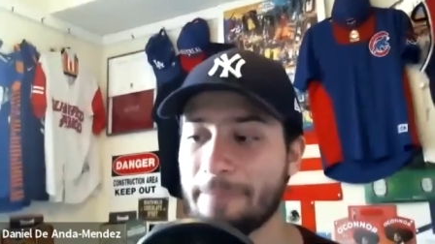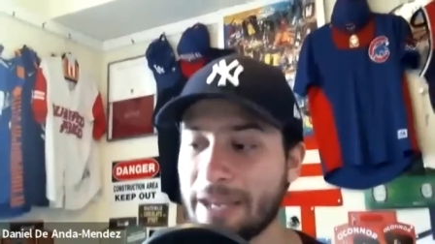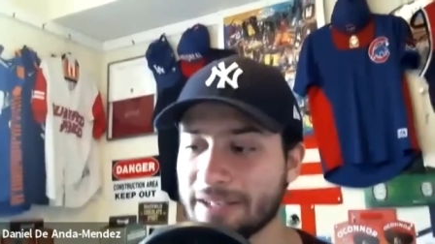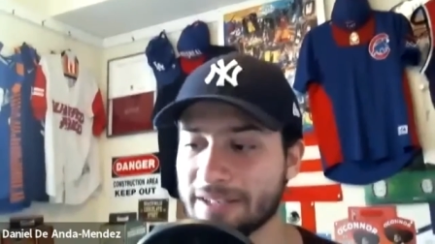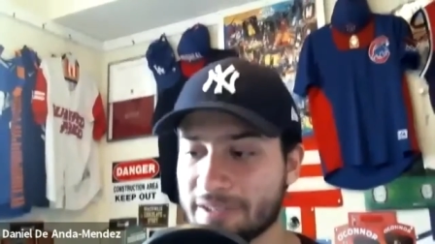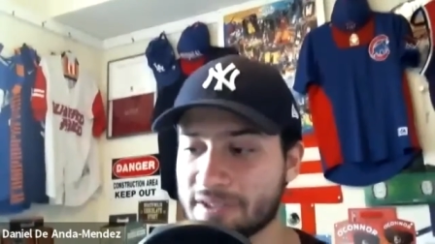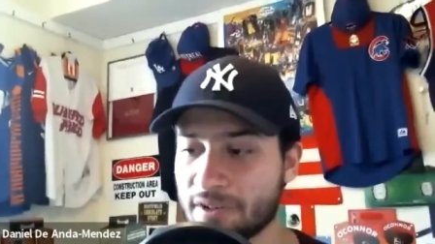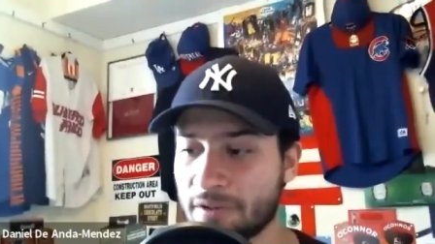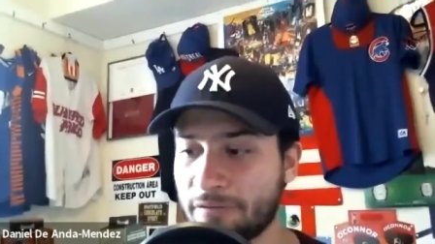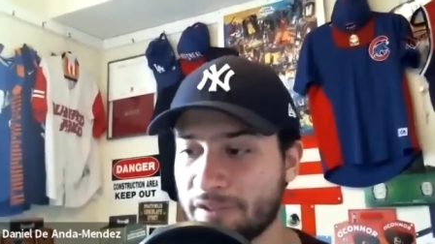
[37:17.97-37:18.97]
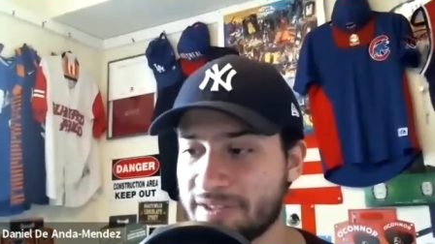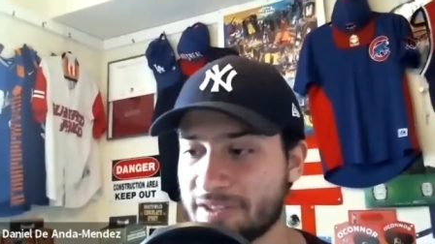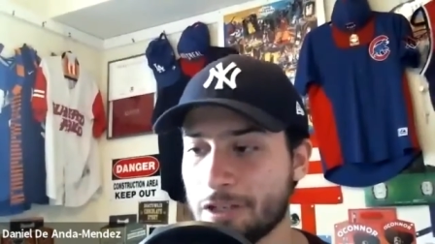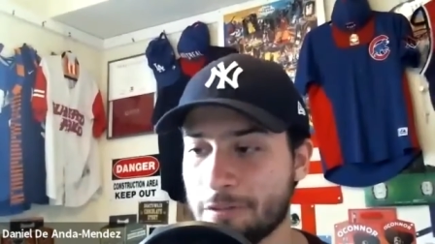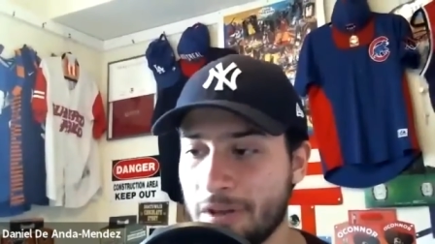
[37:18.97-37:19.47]
my biggest concern for this
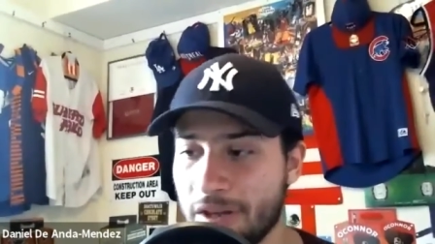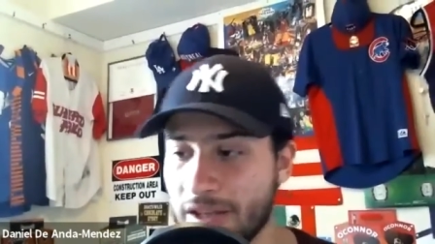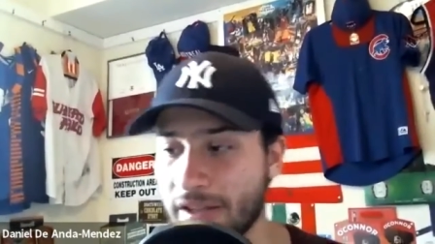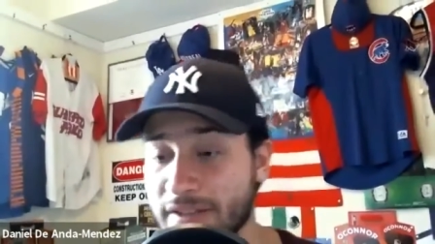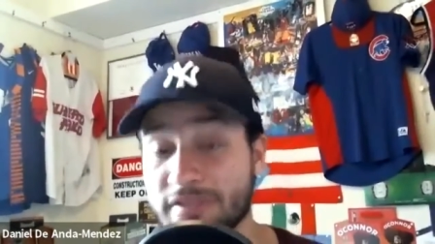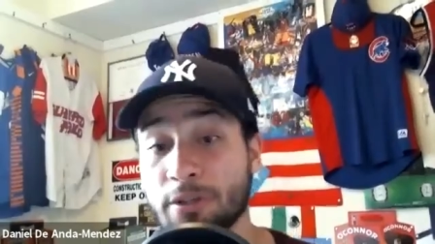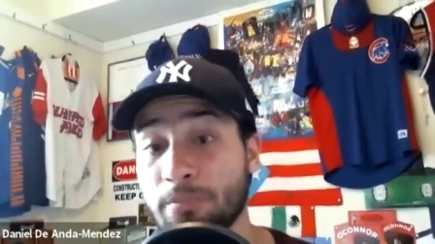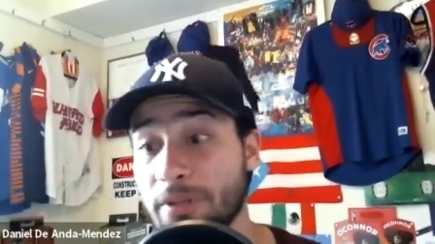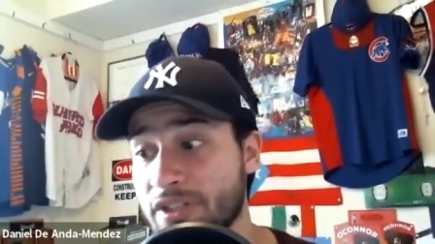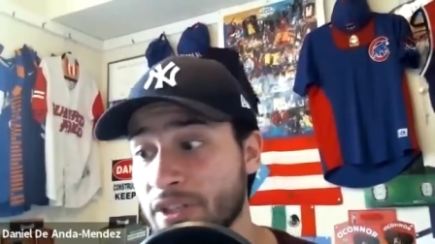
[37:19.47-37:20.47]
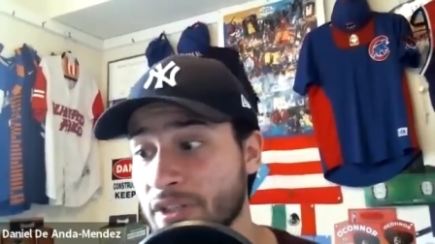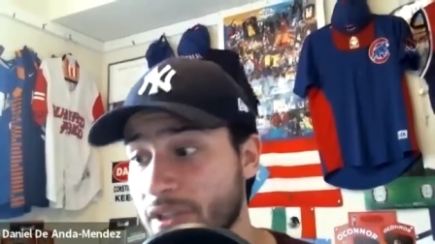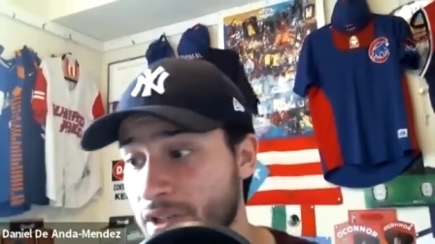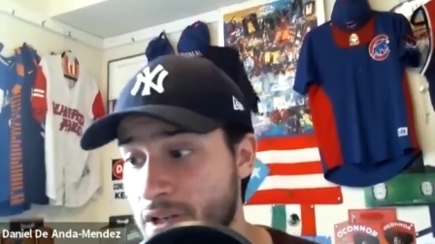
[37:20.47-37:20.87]
team is their pitching,